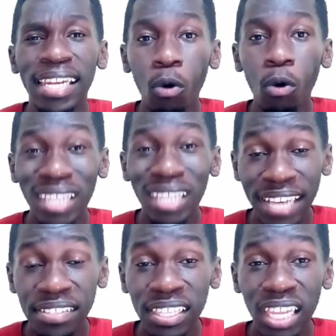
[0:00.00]
Now, the
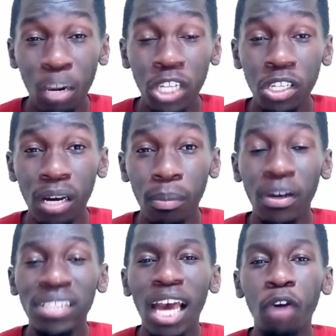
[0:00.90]
next thing that I want to talk
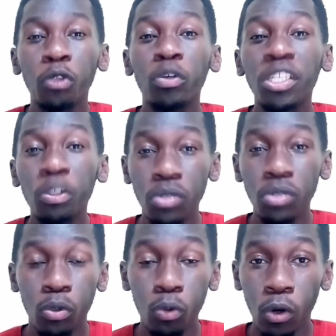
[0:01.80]
about is how you can
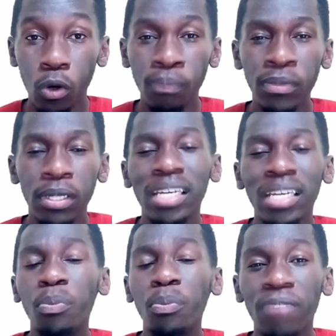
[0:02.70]
use Google to
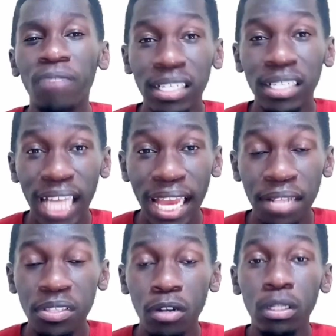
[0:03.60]
help you find
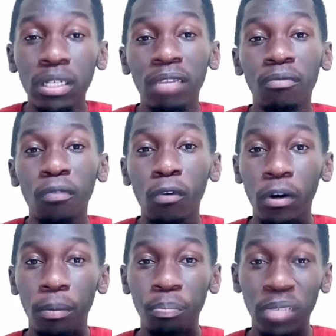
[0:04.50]
clients that are looking
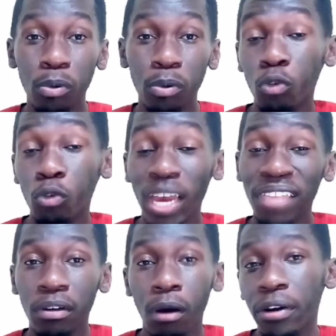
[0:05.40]
for people to
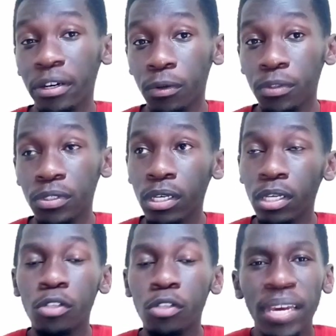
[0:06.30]
write their articles.
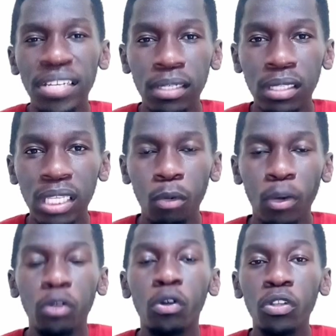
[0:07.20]
So basically,
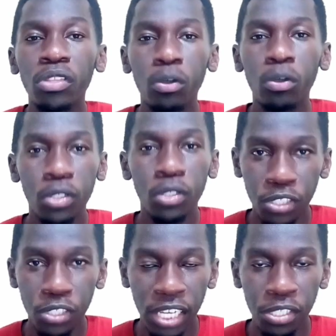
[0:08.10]
when you go to the Google
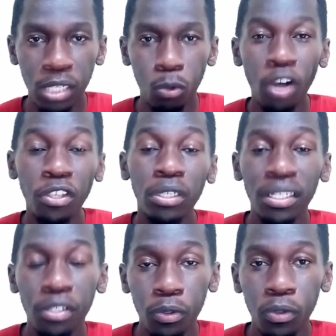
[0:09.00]
search engine, what you
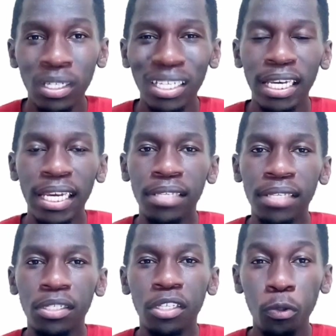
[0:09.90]
can do
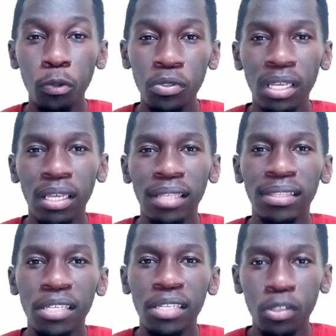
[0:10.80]
is use
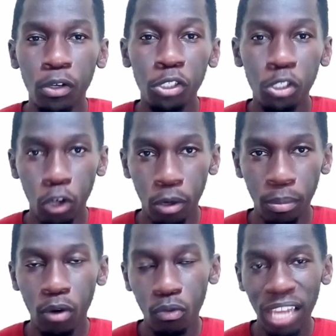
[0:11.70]
the search
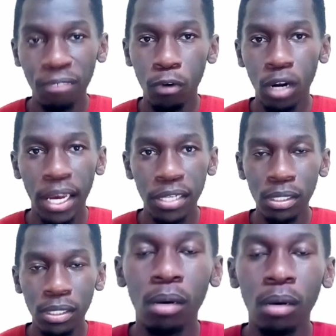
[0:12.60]
term write for
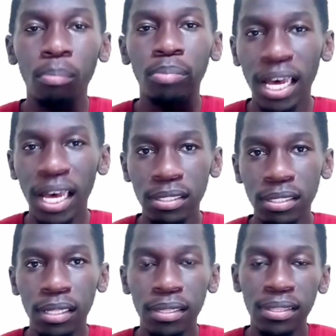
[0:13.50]
us
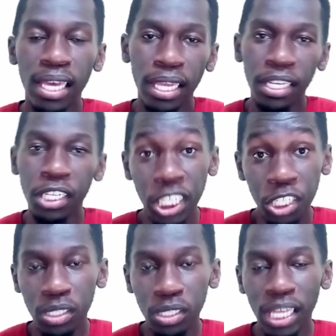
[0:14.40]
plus the
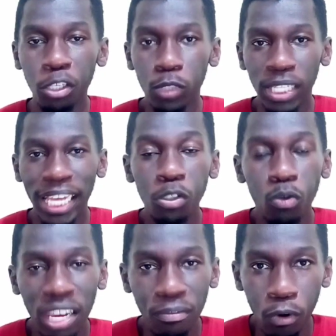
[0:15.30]
niche that you would like to
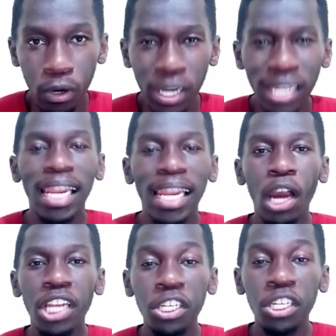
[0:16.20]
write for. Now,
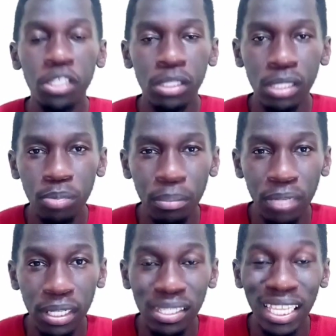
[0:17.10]
a niche simply
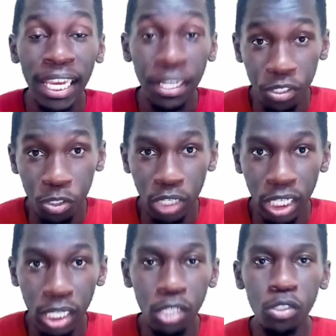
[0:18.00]
means the industry.